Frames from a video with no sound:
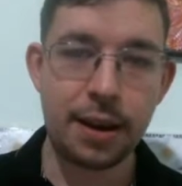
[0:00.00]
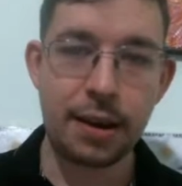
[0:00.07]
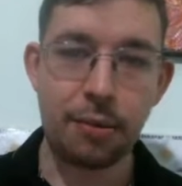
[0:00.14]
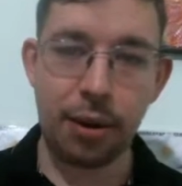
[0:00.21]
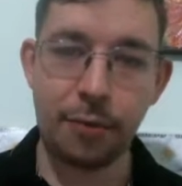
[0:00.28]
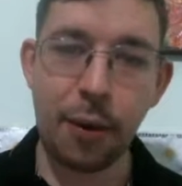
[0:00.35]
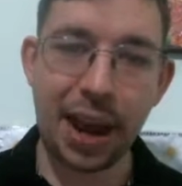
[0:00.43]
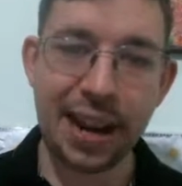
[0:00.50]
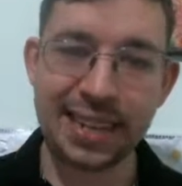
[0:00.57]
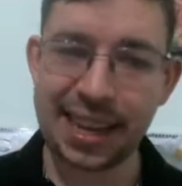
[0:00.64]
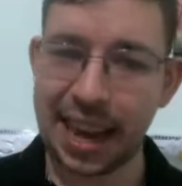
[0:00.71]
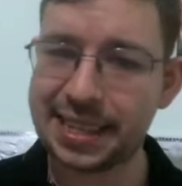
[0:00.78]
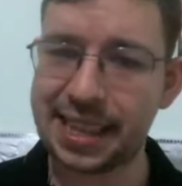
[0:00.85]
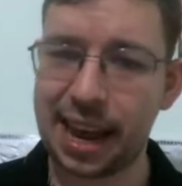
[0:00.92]
Well, if white
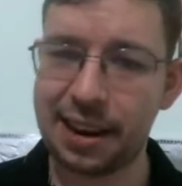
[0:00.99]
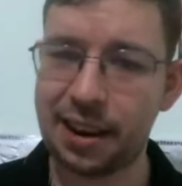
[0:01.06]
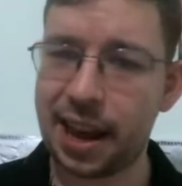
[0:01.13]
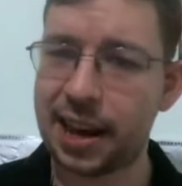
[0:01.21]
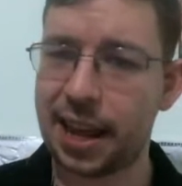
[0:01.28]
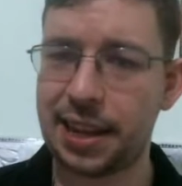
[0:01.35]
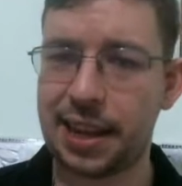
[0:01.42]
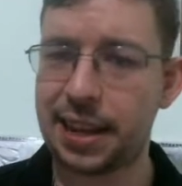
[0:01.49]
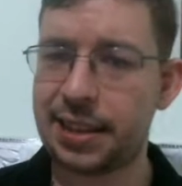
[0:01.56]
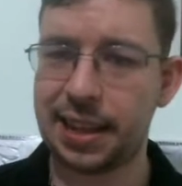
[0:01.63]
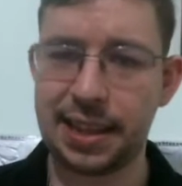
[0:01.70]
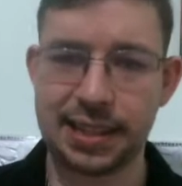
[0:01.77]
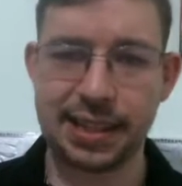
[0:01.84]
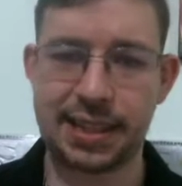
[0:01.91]
takes that knight, I think
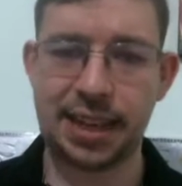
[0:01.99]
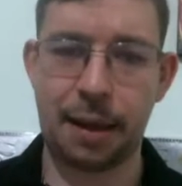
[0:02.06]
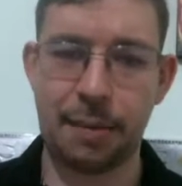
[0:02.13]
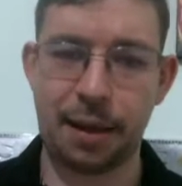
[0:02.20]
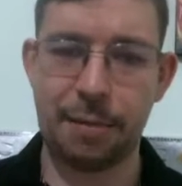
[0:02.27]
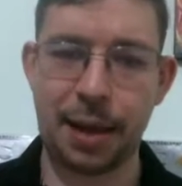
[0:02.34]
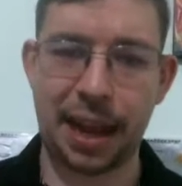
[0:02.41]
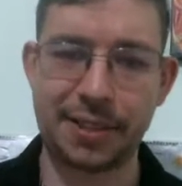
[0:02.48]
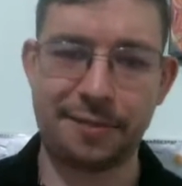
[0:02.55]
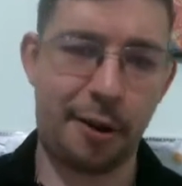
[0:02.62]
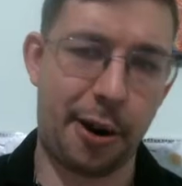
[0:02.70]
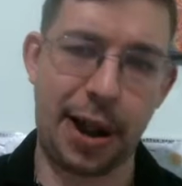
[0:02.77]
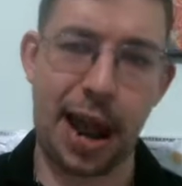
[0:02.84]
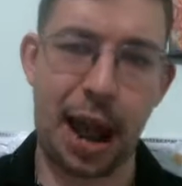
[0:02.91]
that this is something black's
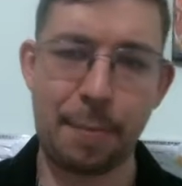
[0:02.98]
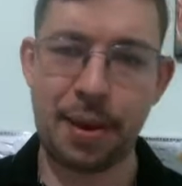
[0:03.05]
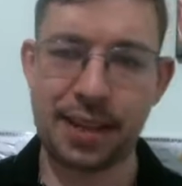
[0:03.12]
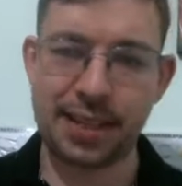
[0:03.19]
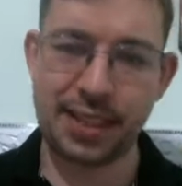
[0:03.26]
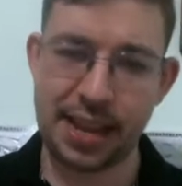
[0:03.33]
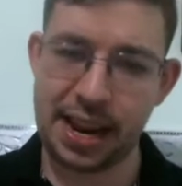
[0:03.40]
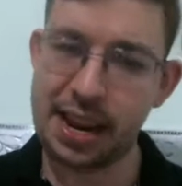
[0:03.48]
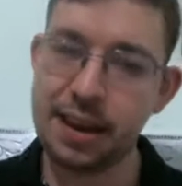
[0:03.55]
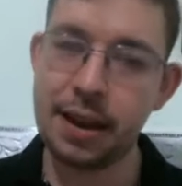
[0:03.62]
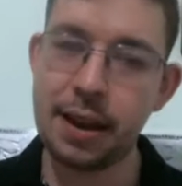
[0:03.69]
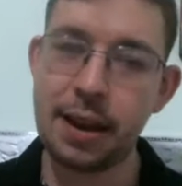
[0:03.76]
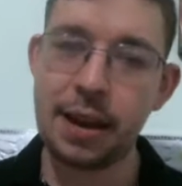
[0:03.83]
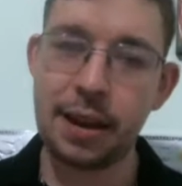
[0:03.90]
very happy to see.
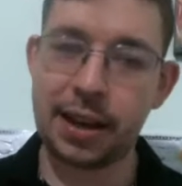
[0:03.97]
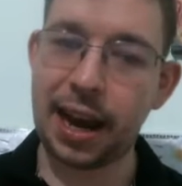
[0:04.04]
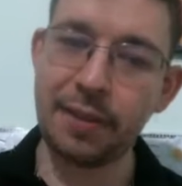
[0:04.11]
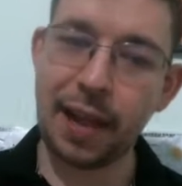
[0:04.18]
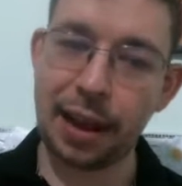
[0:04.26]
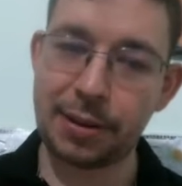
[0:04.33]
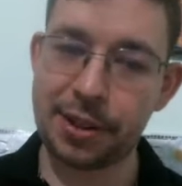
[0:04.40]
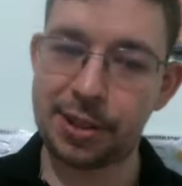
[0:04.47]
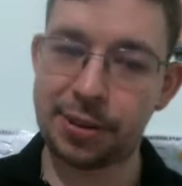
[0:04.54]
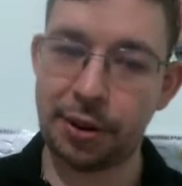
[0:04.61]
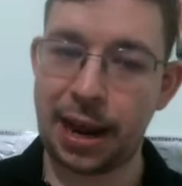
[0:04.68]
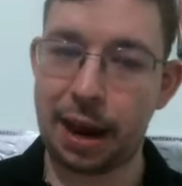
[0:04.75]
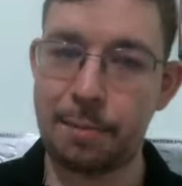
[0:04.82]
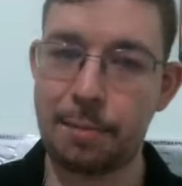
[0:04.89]
Kind of like we saw
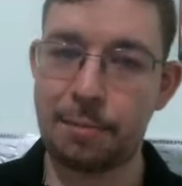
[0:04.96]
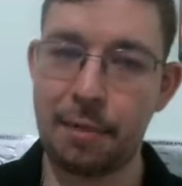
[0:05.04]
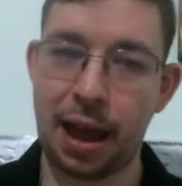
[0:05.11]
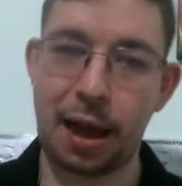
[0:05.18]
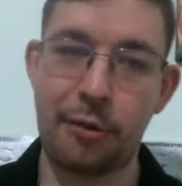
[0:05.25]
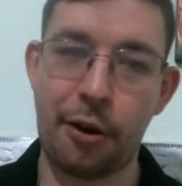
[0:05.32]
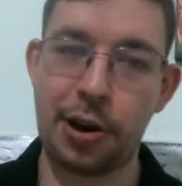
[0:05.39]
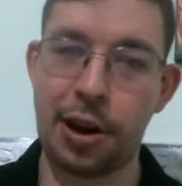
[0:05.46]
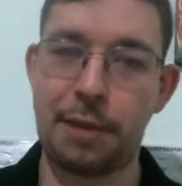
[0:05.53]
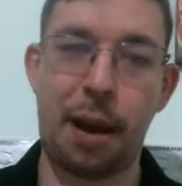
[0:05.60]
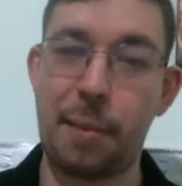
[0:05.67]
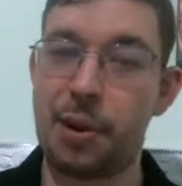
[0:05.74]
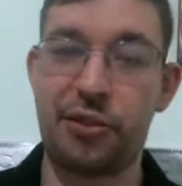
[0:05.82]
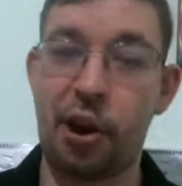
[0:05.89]
in that Iranian
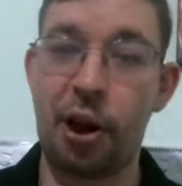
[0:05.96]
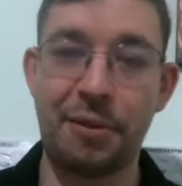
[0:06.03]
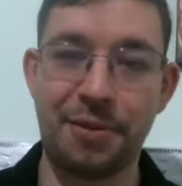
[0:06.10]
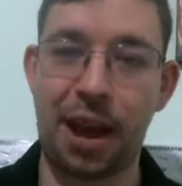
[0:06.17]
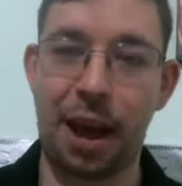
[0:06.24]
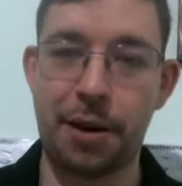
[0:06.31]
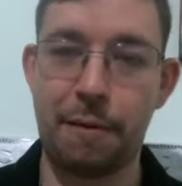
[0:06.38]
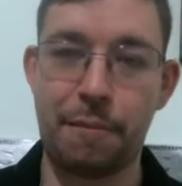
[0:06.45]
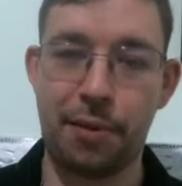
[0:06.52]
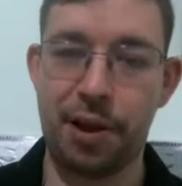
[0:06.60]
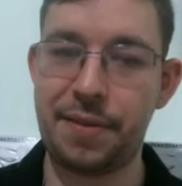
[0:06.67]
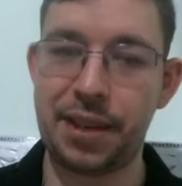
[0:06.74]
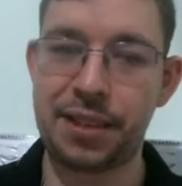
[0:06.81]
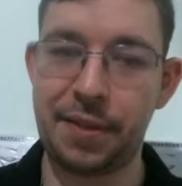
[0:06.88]
Mamedyarov game in a
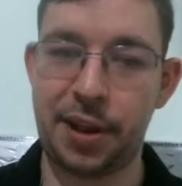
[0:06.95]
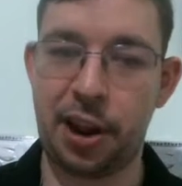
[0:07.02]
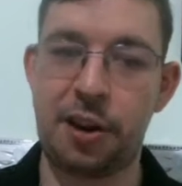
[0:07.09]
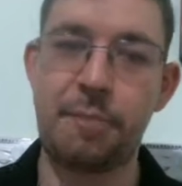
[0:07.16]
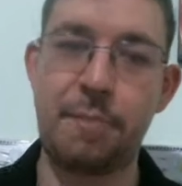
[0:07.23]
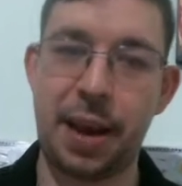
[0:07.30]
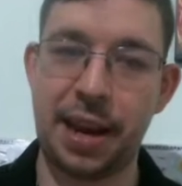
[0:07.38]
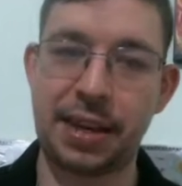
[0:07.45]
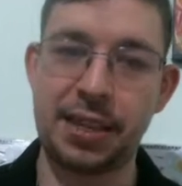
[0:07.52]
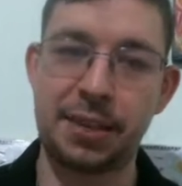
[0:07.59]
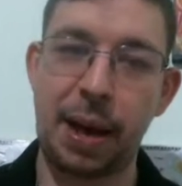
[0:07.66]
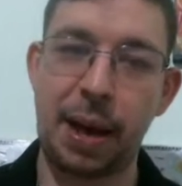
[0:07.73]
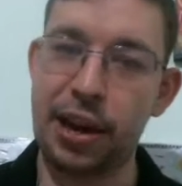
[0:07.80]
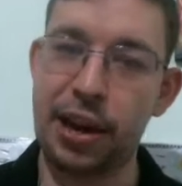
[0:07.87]
previous video, beating the
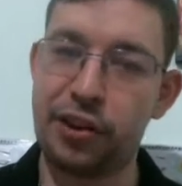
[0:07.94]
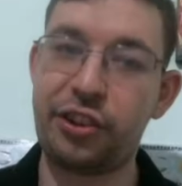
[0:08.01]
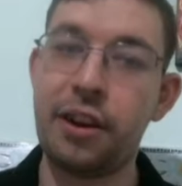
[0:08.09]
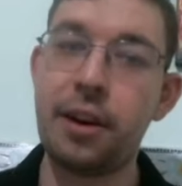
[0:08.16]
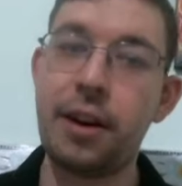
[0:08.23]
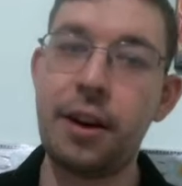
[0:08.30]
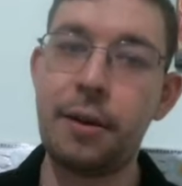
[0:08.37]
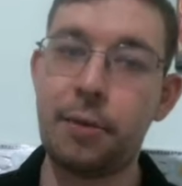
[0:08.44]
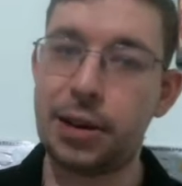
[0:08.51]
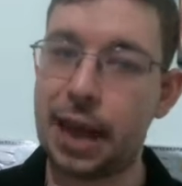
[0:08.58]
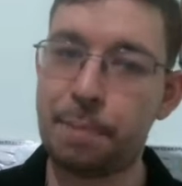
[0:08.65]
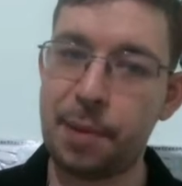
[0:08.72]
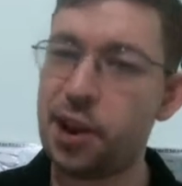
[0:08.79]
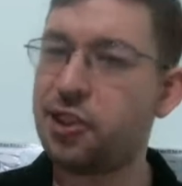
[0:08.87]
Spanish. Well,
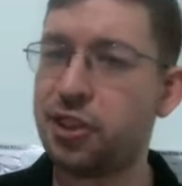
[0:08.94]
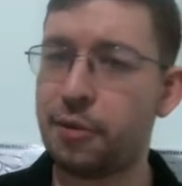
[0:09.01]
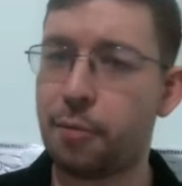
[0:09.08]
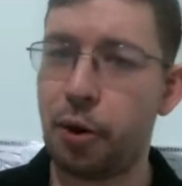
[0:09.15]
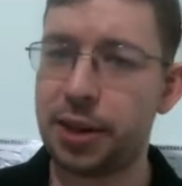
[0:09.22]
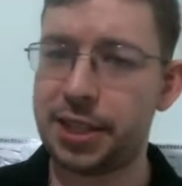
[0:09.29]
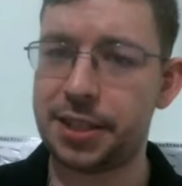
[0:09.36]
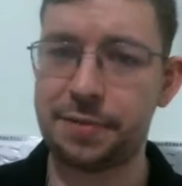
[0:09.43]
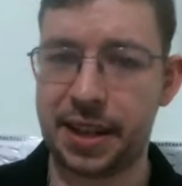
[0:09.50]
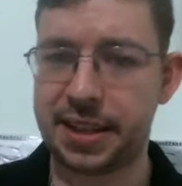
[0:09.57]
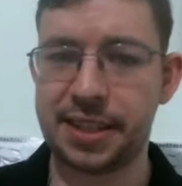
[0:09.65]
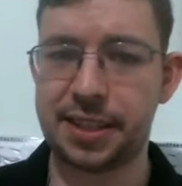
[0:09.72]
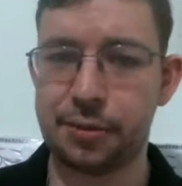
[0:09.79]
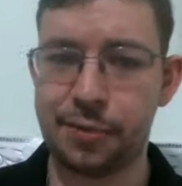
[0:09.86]
that b2 pawn is
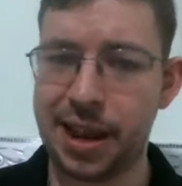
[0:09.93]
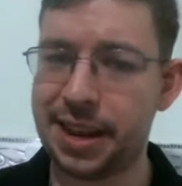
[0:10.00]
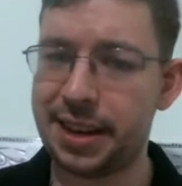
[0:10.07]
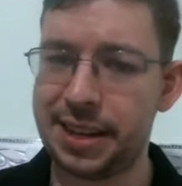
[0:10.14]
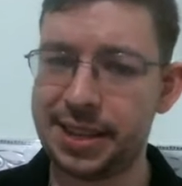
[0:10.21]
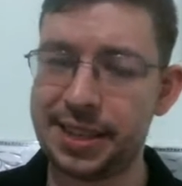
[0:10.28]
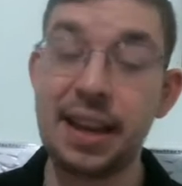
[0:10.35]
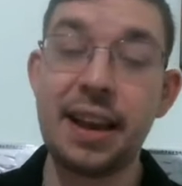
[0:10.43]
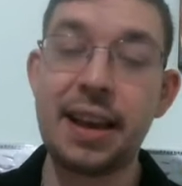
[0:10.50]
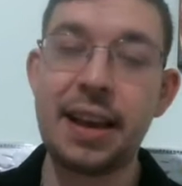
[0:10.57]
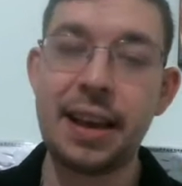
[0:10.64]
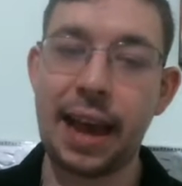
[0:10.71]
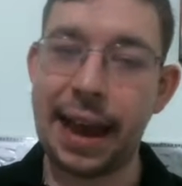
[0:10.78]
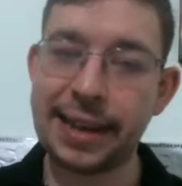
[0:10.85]
fixed as a weakness,
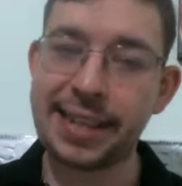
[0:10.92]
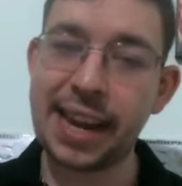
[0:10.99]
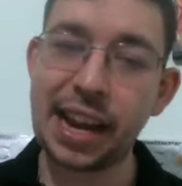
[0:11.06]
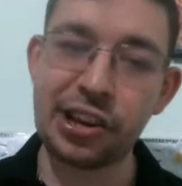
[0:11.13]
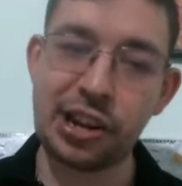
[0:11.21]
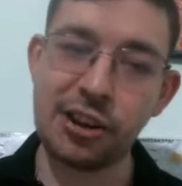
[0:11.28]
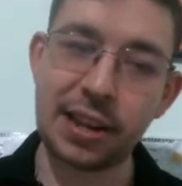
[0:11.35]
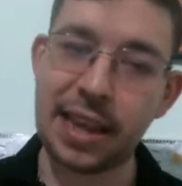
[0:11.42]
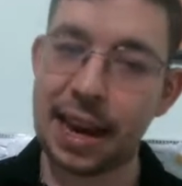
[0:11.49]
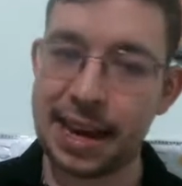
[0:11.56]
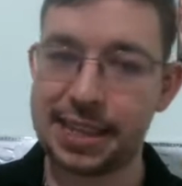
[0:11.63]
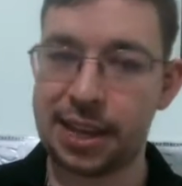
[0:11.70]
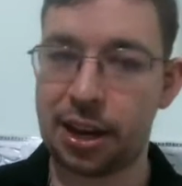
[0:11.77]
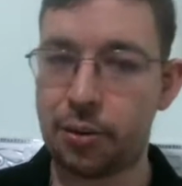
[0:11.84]
and it's actually not that
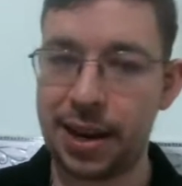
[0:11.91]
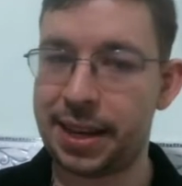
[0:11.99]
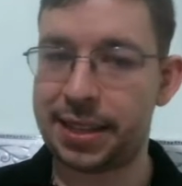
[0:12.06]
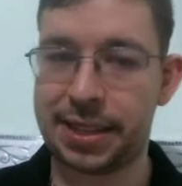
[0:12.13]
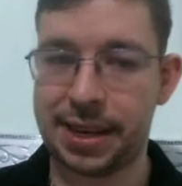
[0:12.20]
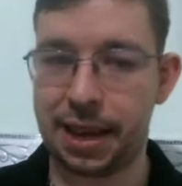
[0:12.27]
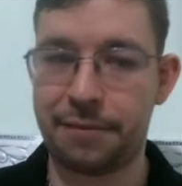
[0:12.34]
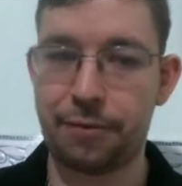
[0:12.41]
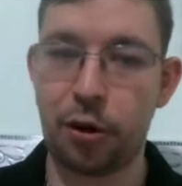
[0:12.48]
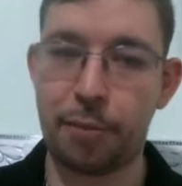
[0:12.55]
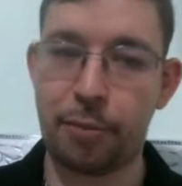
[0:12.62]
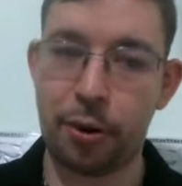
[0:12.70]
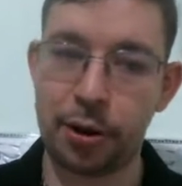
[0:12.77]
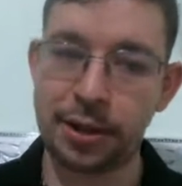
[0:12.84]
easy to win the
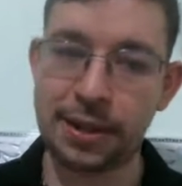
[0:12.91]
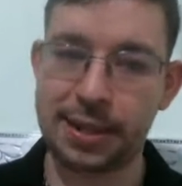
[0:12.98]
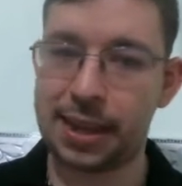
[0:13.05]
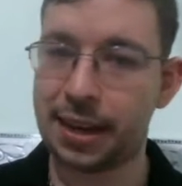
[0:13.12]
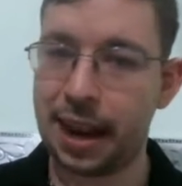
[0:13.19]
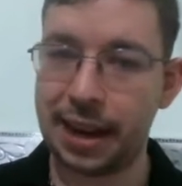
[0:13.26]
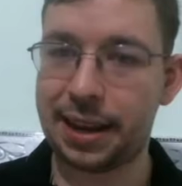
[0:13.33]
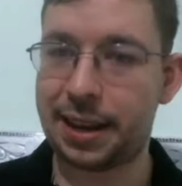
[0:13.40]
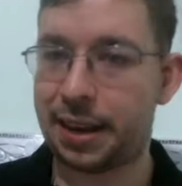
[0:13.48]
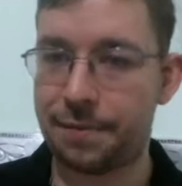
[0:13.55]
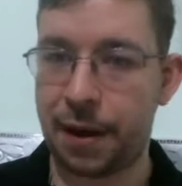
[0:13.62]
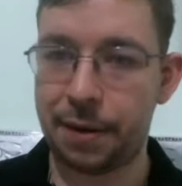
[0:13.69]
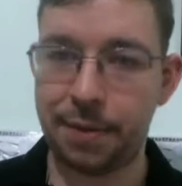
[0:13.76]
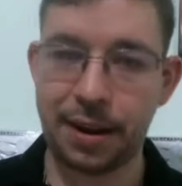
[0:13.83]
c4 pawn, because the knight can
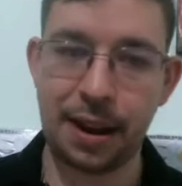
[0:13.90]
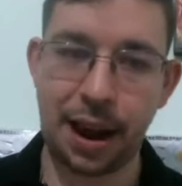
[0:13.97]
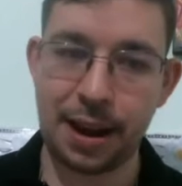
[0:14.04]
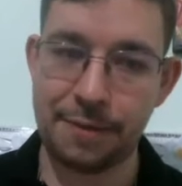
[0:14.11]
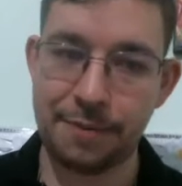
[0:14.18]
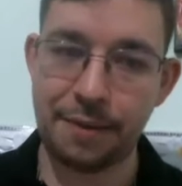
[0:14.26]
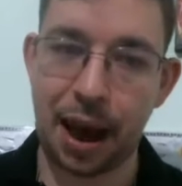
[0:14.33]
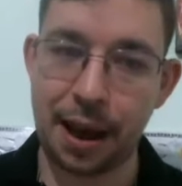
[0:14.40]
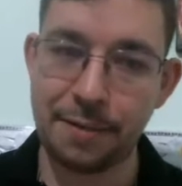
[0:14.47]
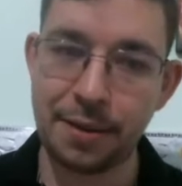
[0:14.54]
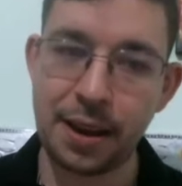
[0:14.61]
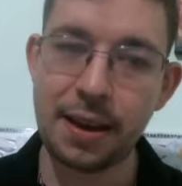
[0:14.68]
defend with knight e5.